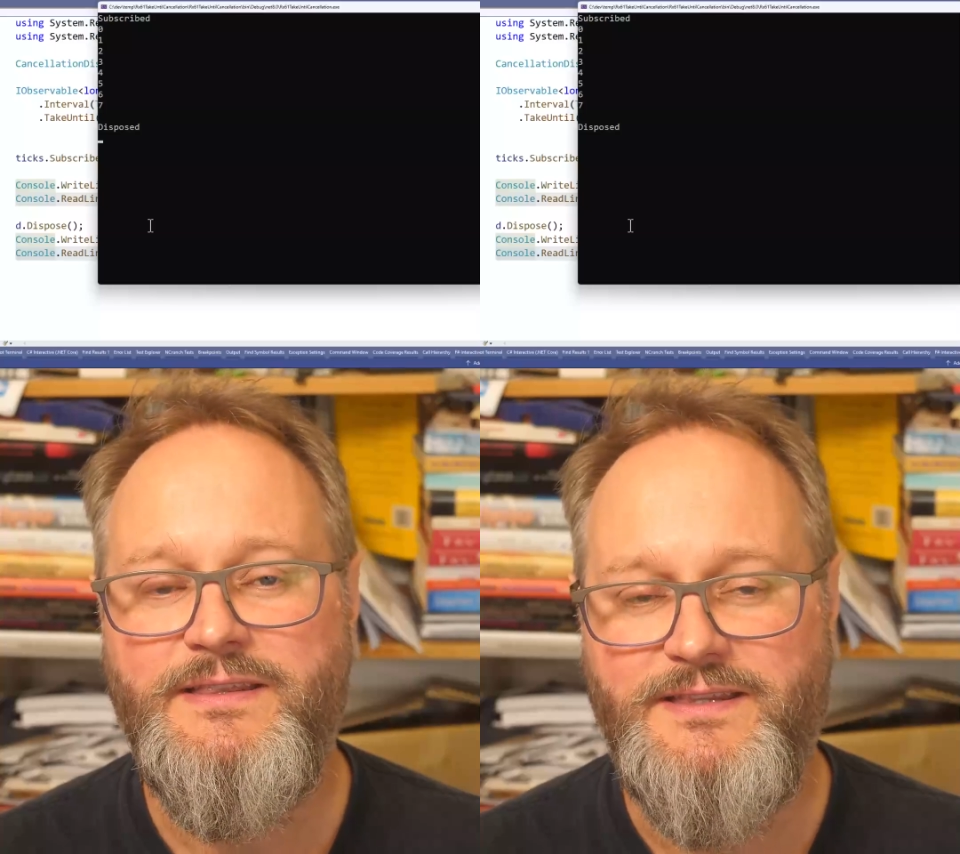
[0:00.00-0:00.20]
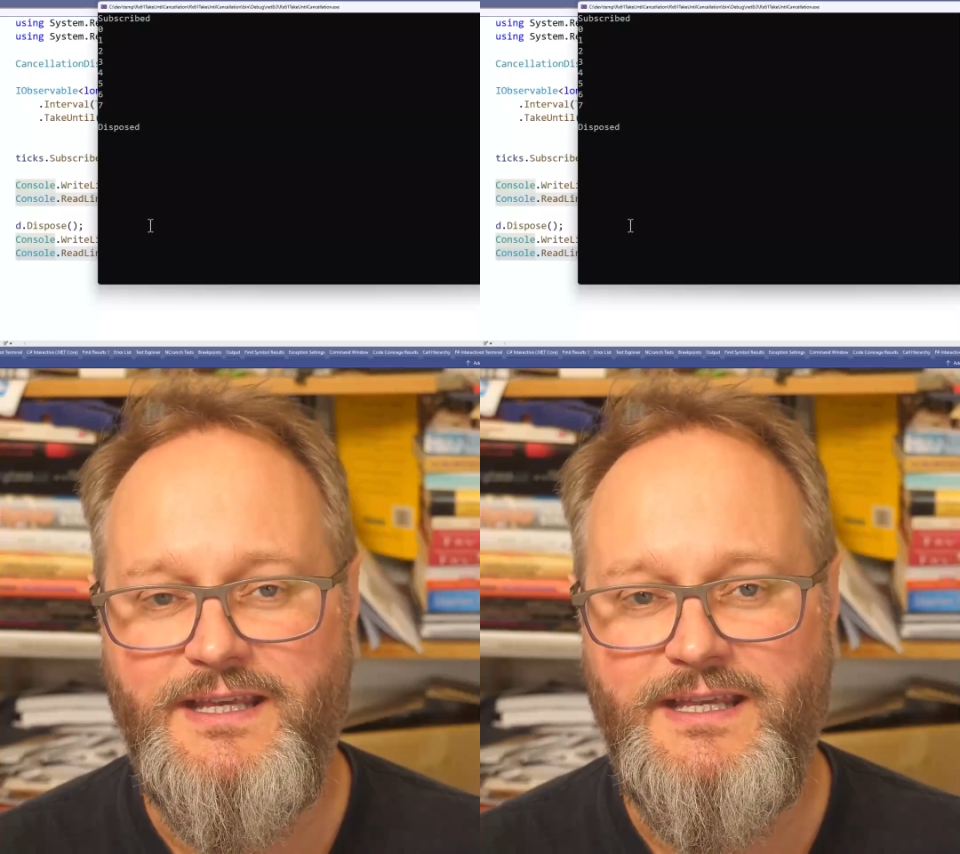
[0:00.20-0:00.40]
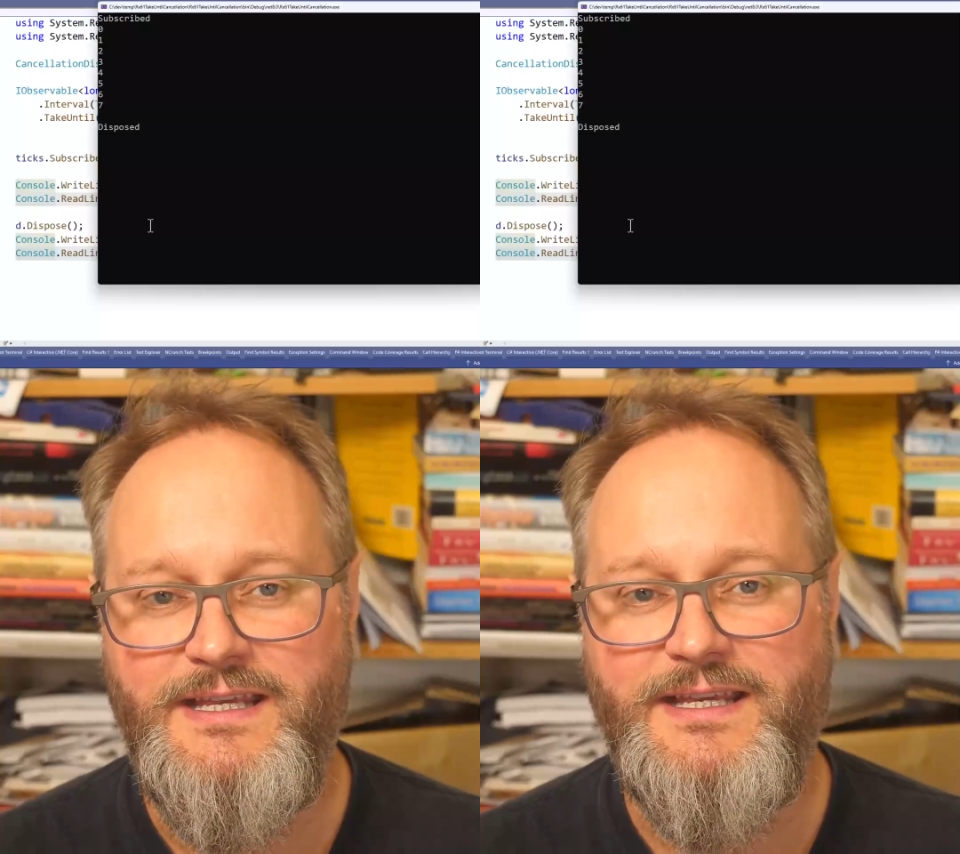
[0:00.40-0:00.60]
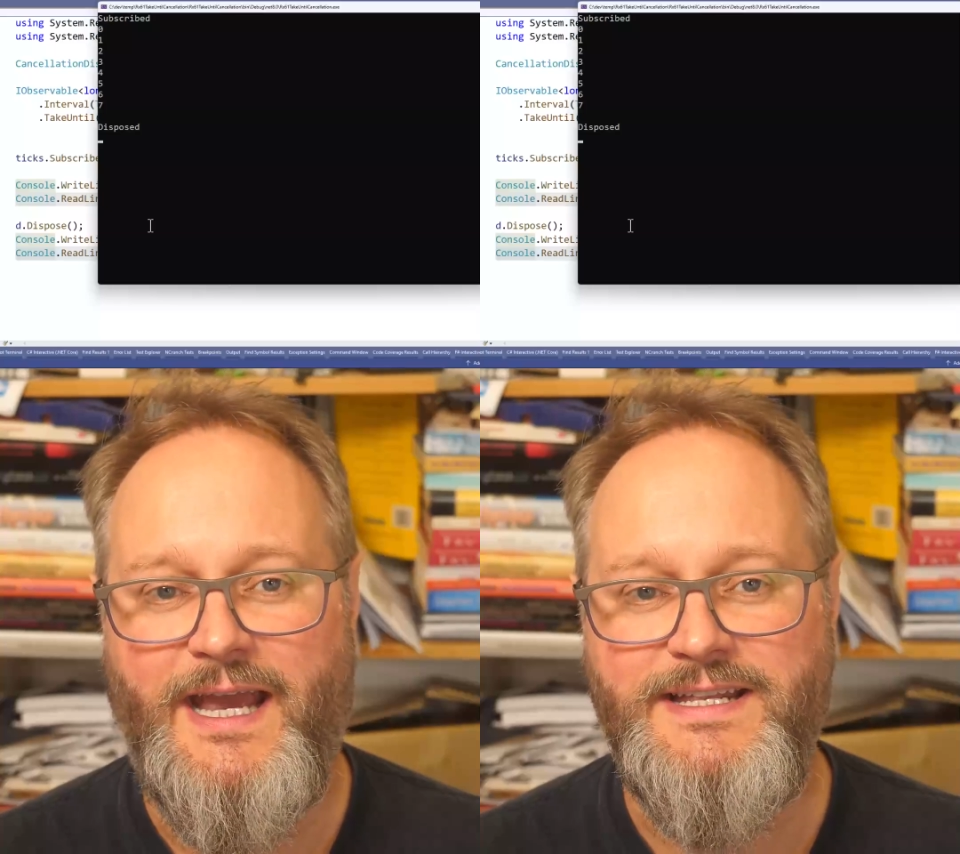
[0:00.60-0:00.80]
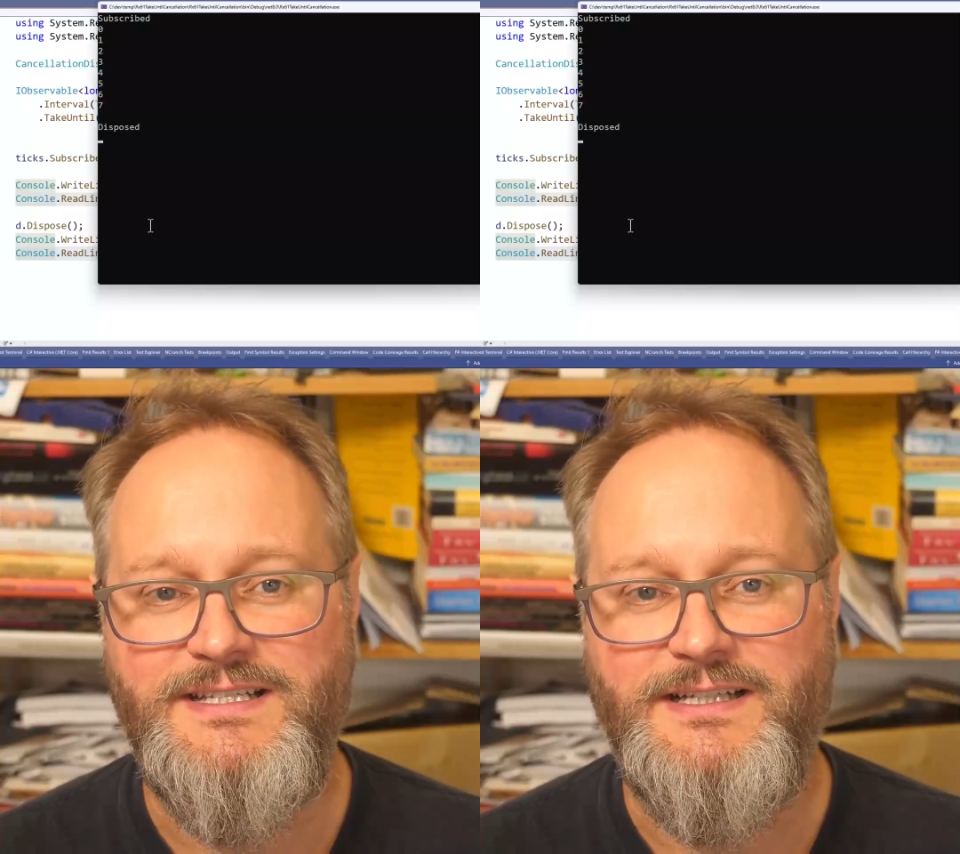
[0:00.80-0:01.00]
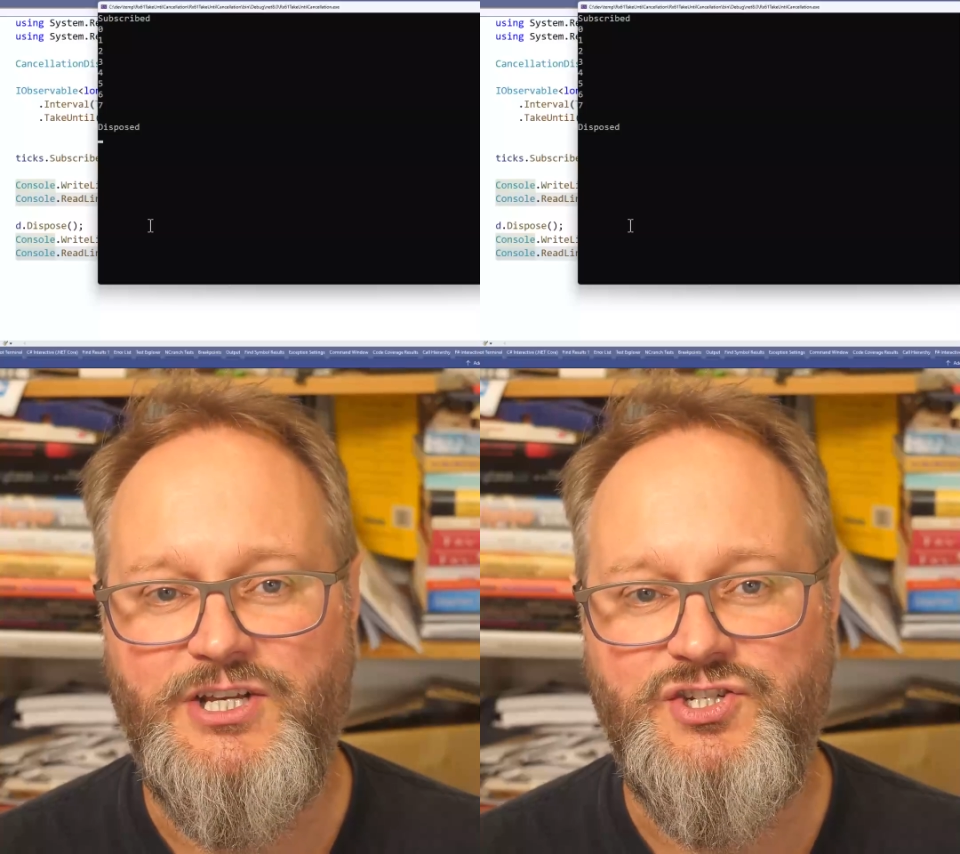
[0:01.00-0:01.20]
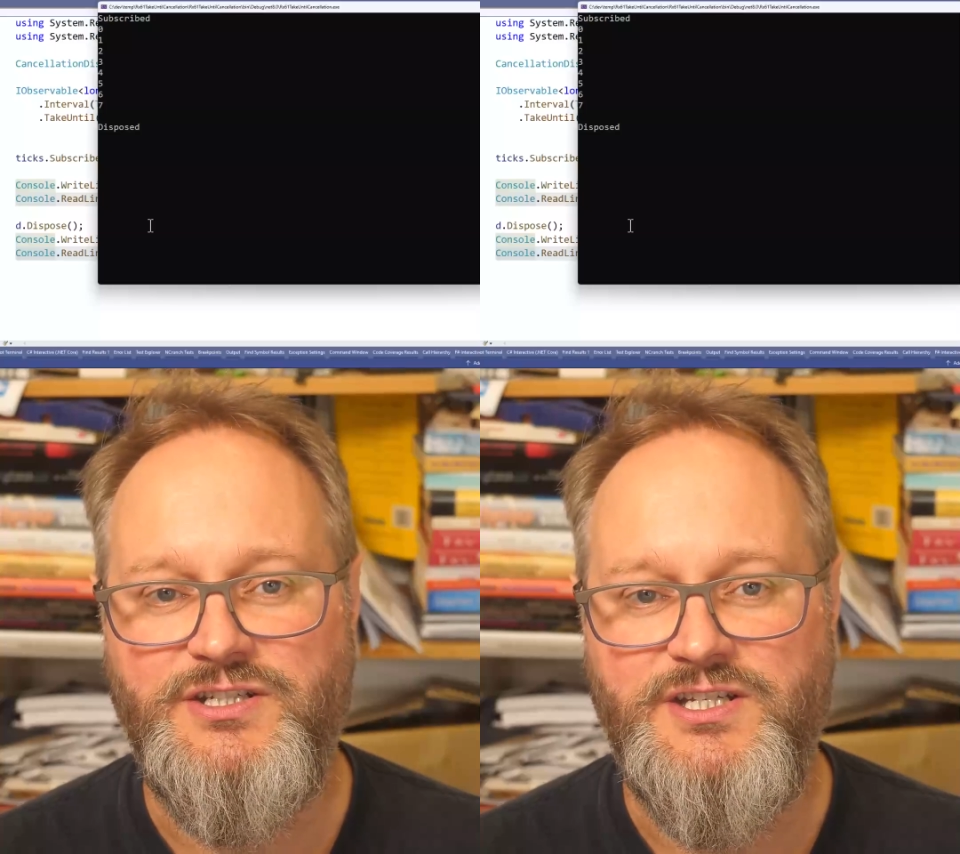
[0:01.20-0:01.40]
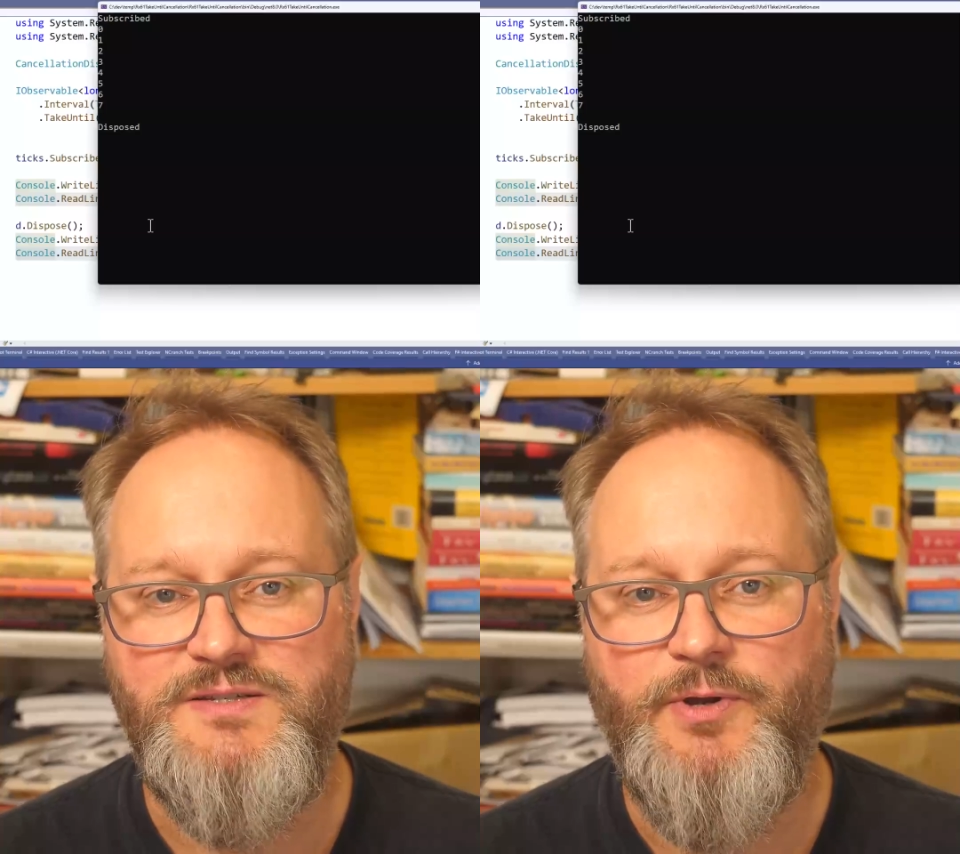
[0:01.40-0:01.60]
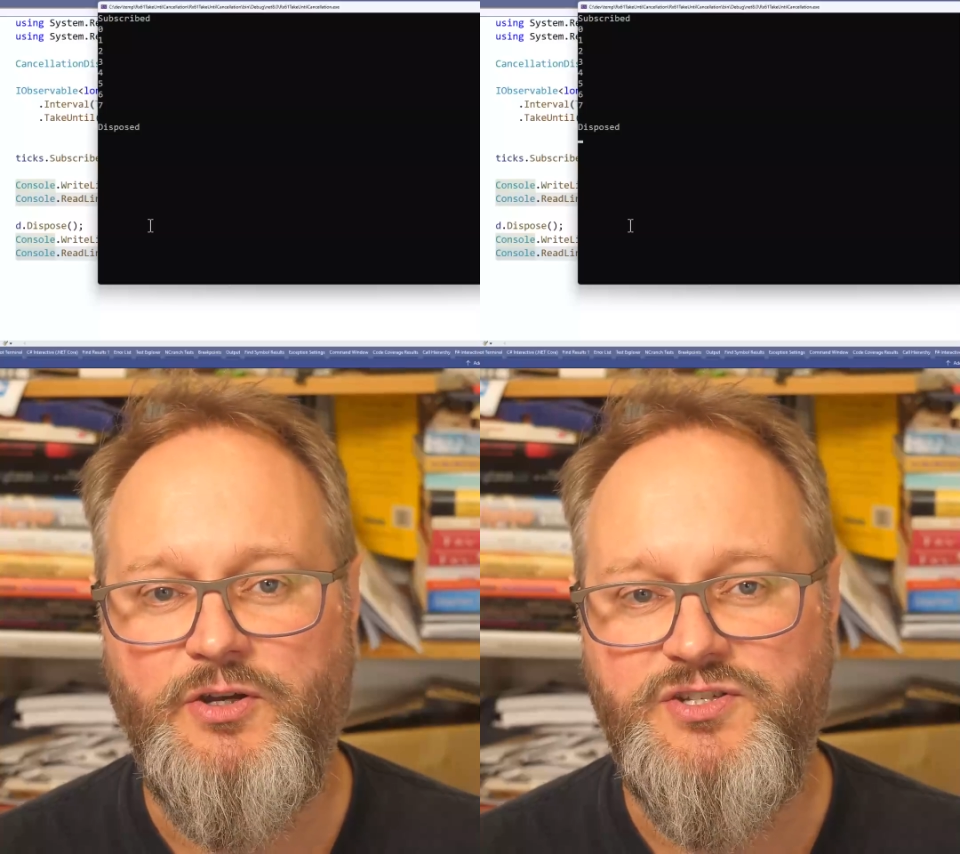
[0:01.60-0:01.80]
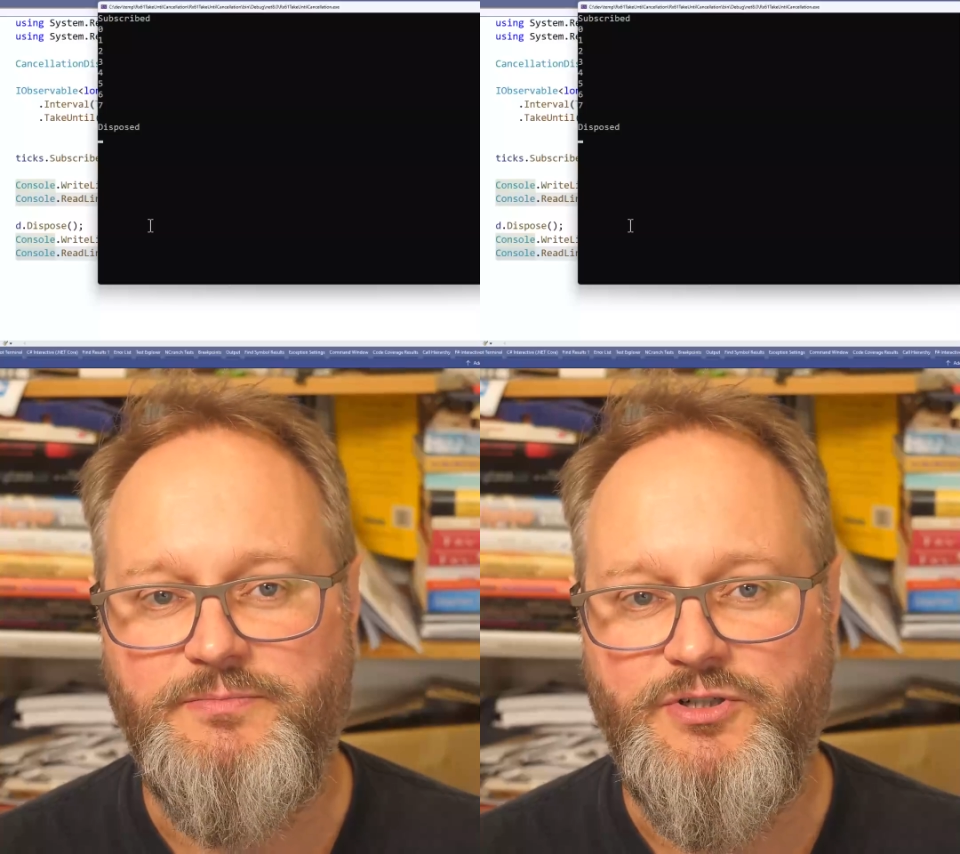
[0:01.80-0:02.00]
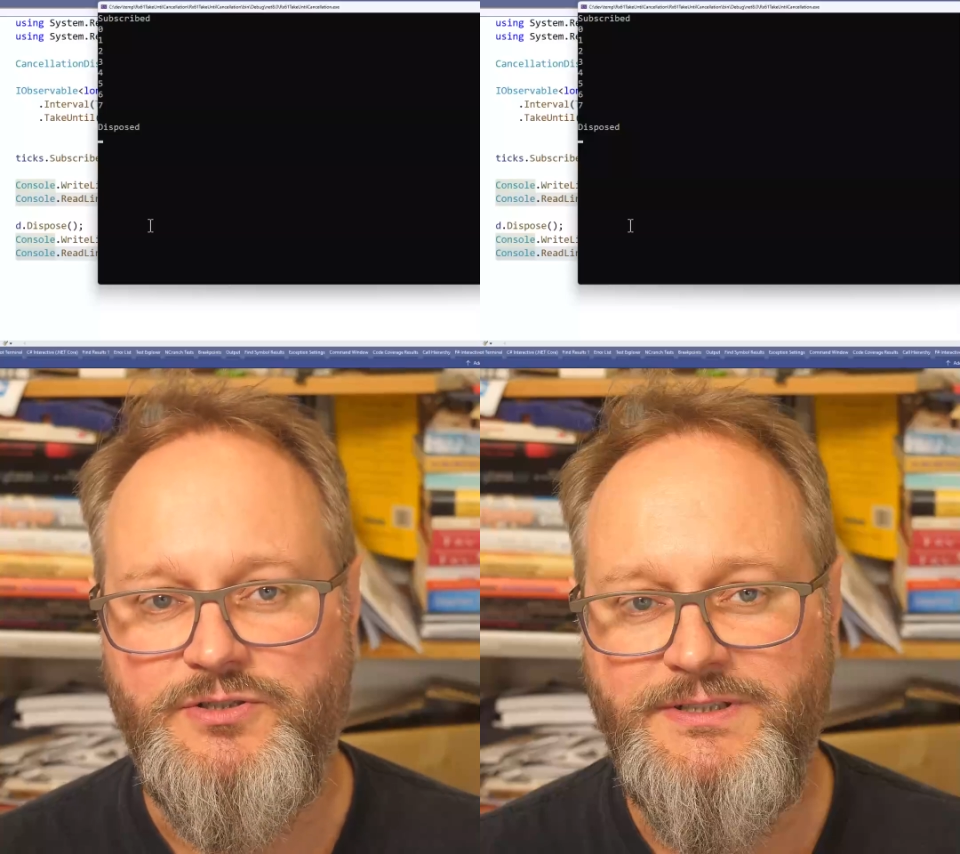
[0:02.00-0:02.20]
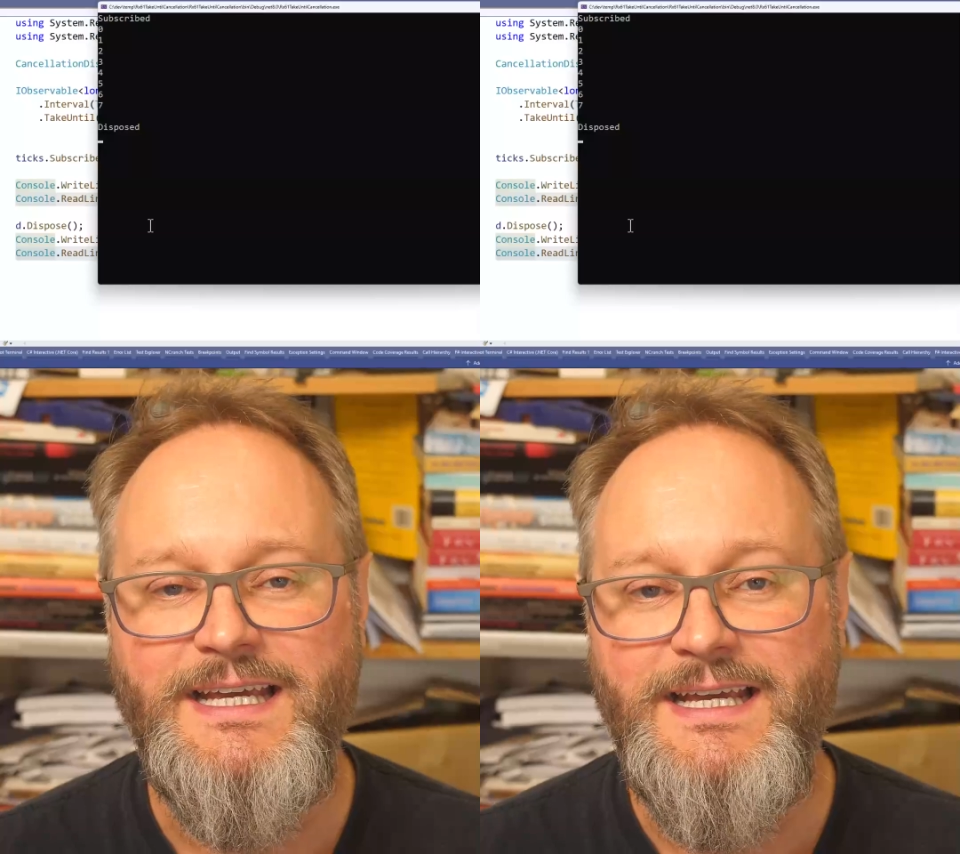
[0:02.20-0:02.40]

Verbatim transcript: the cancellation disposable.